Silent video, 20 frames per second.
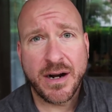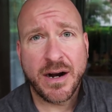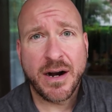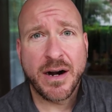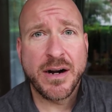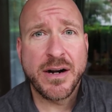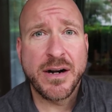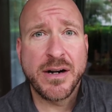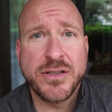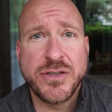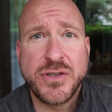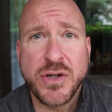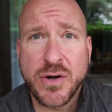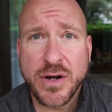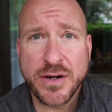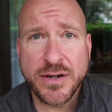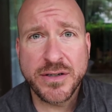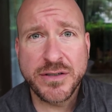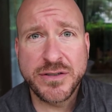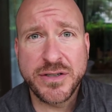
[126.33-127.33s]
our
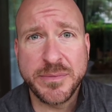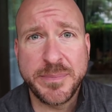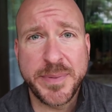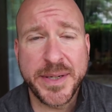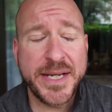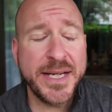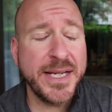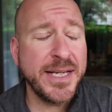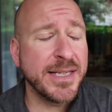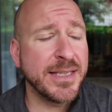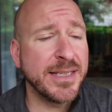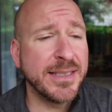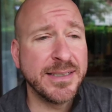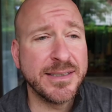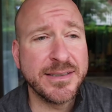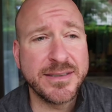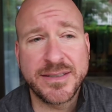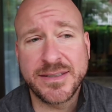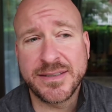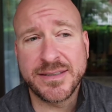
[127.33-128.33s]
daughter to be,
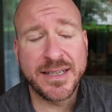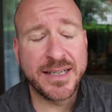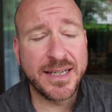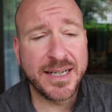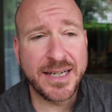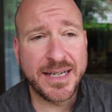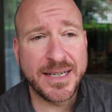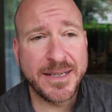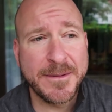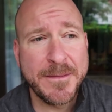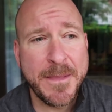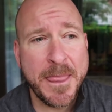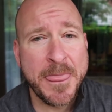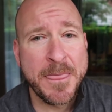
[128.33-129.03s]
is uh,